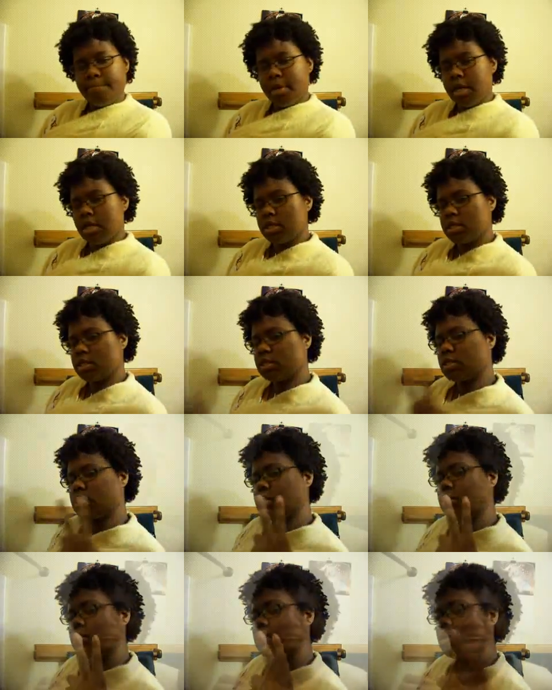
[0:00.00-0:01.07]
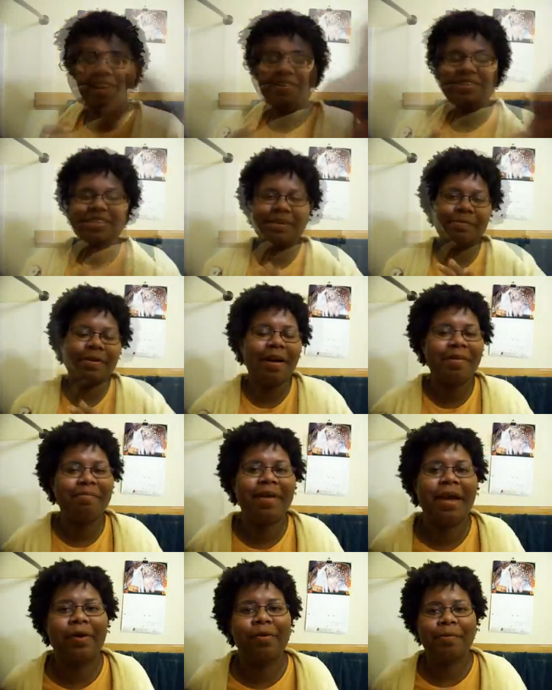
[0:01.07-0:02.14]
Peace. What's up y'all? I'm
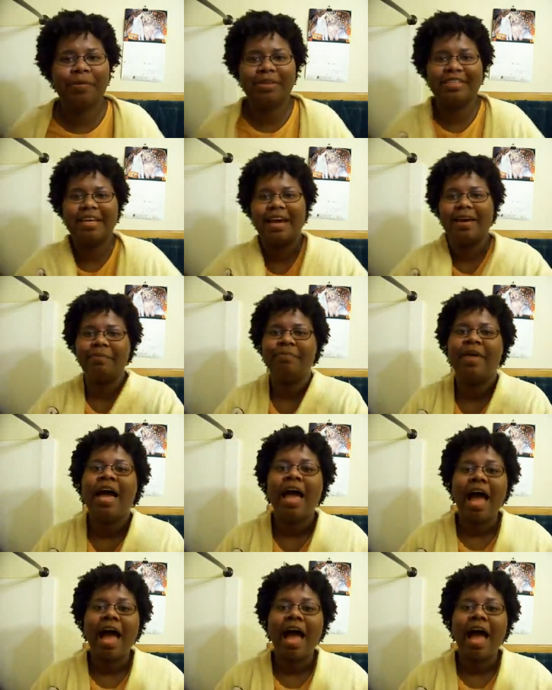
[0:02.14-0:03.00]
back one more time.